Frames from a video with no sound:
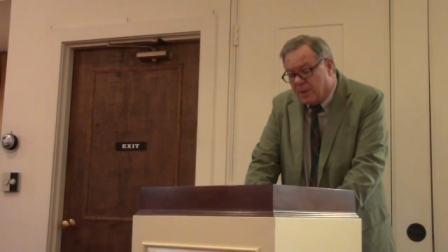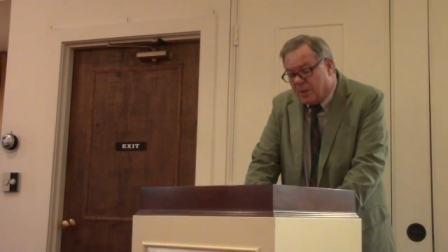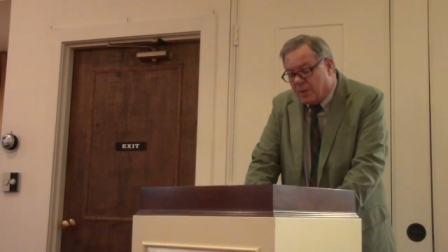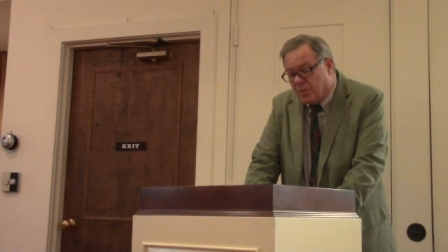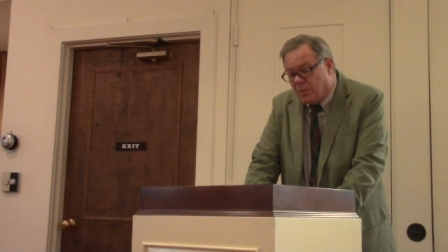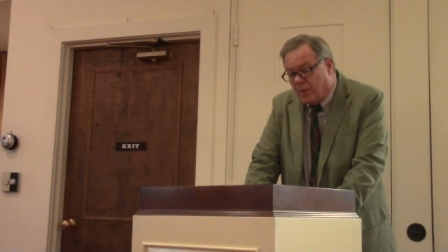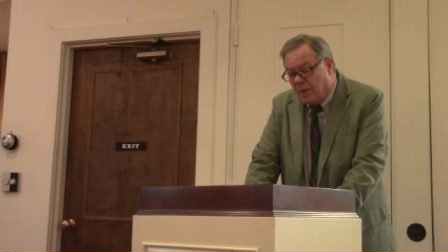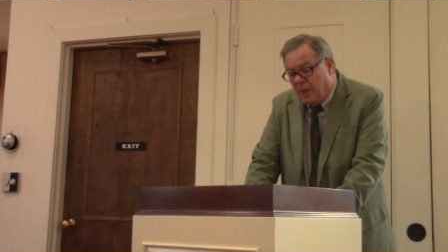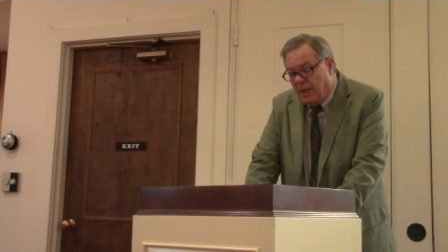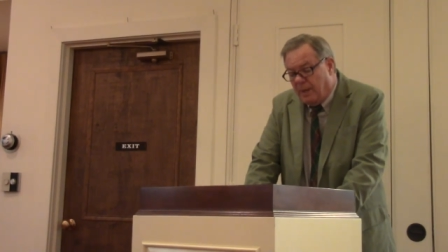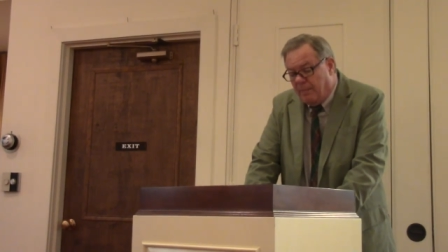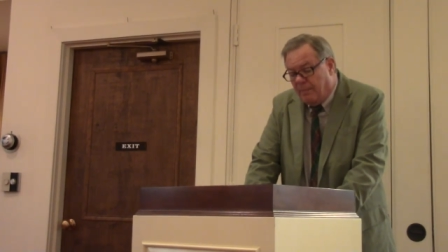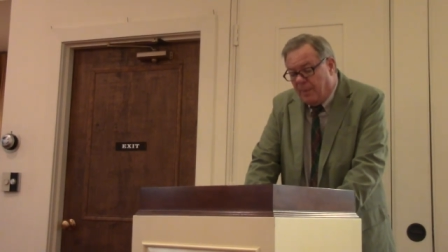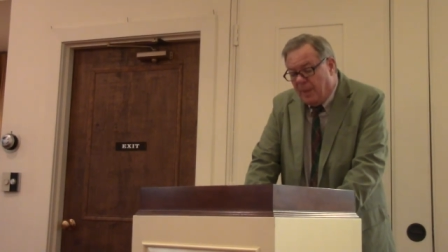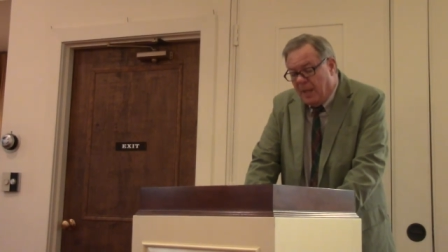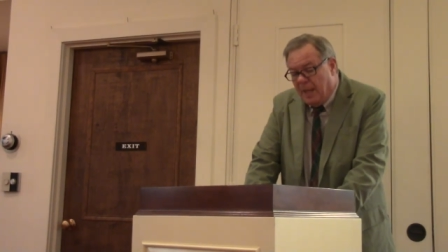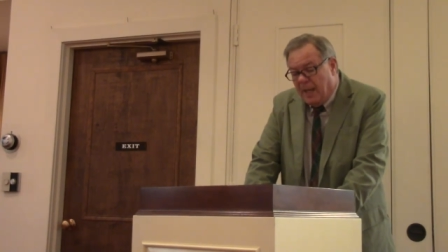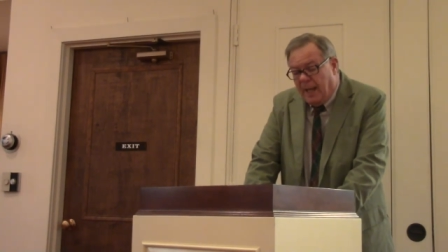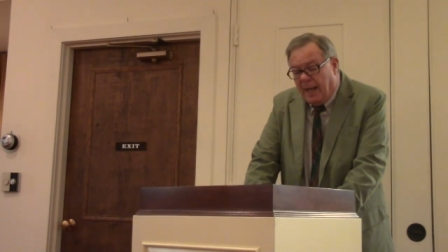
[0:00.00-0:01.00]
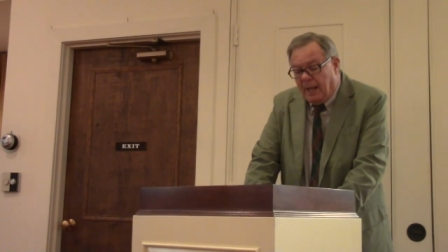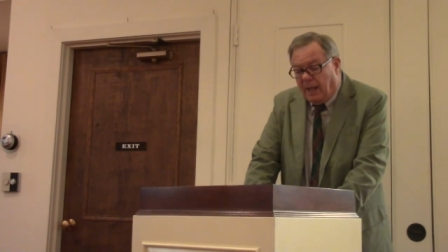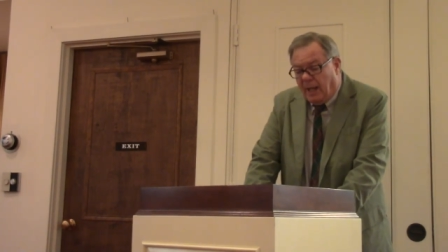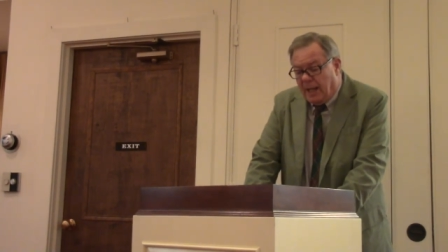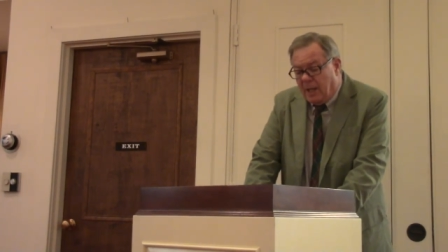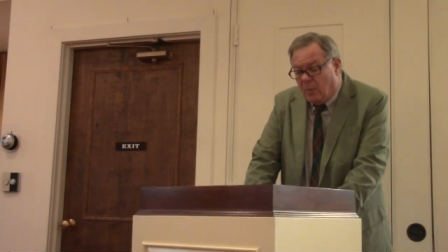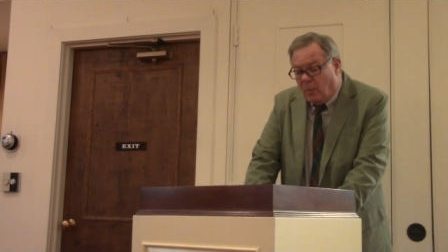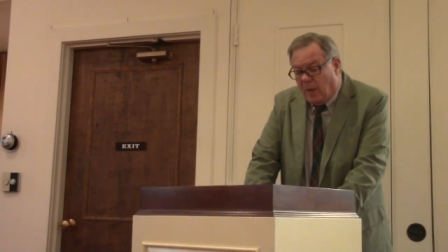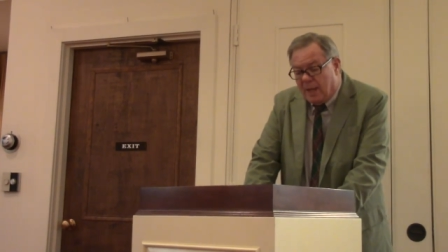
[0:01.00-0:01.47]
the stream, and
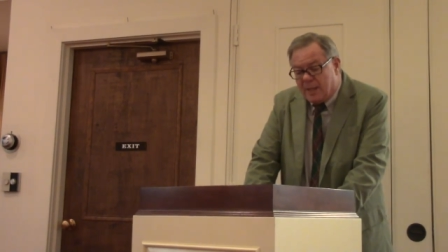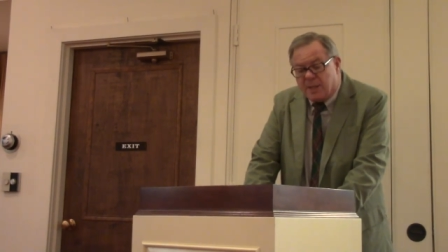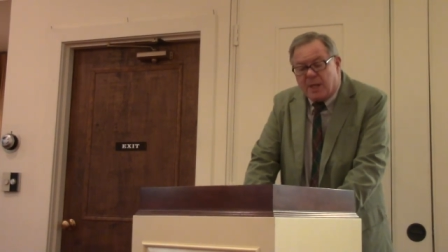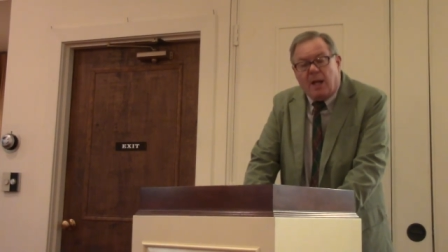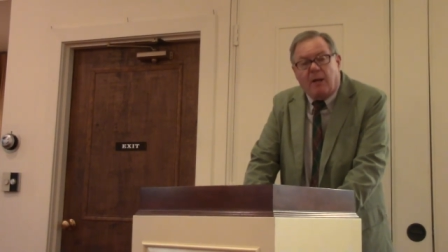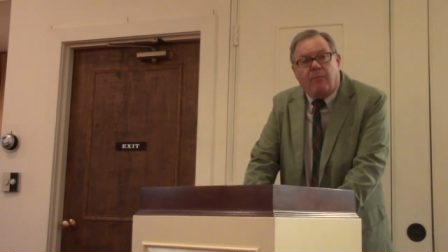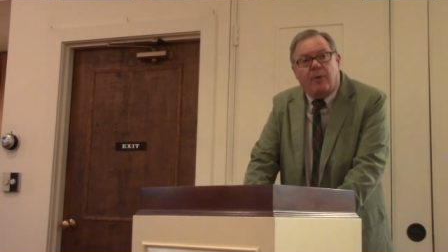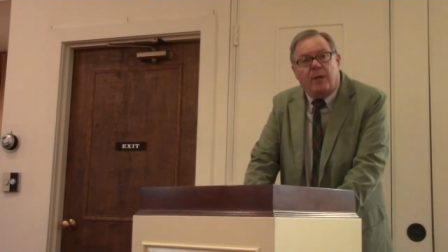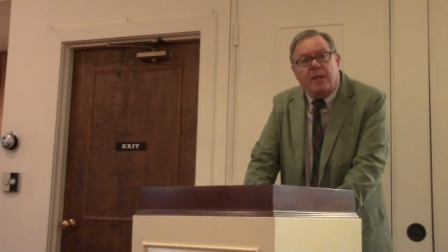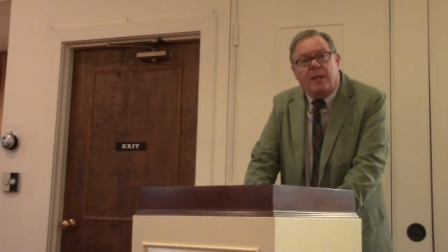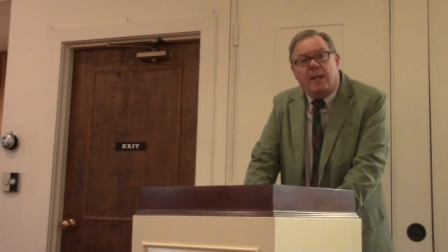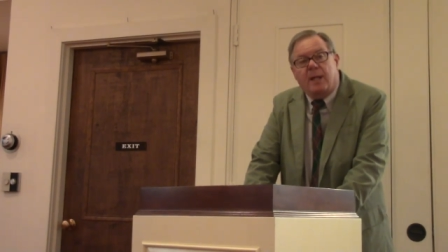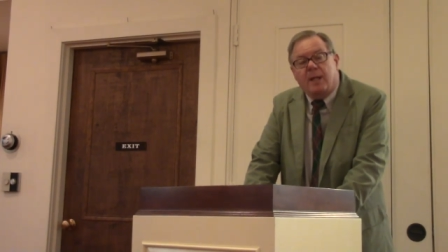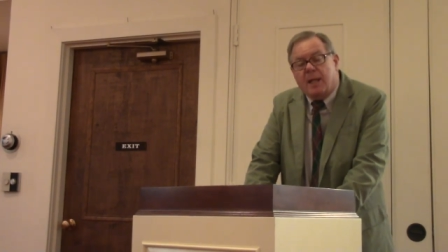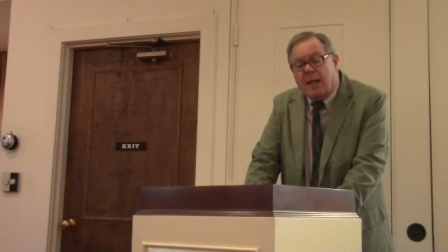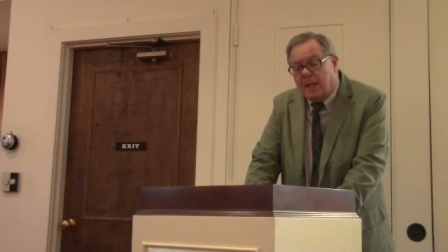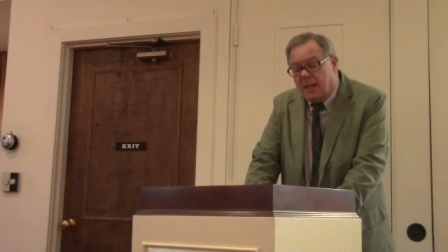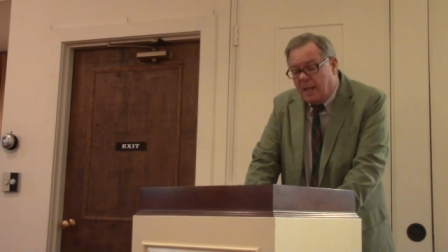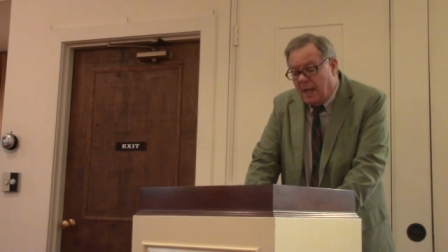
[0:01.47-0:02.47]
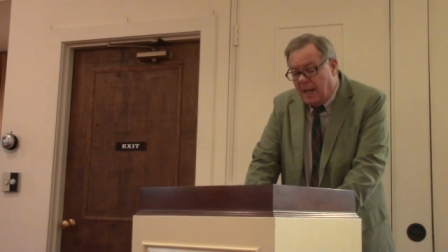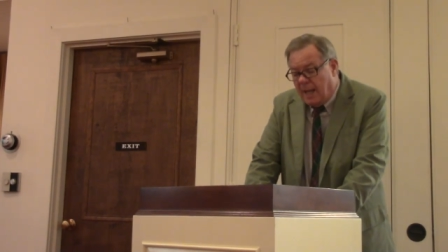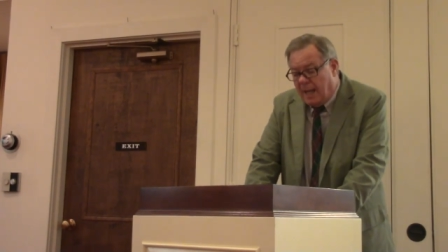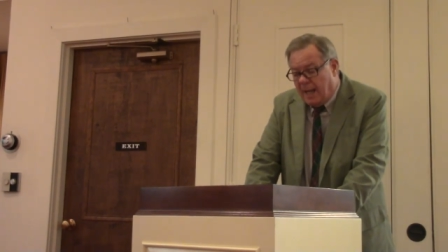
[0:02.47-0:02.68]
likewise everything that he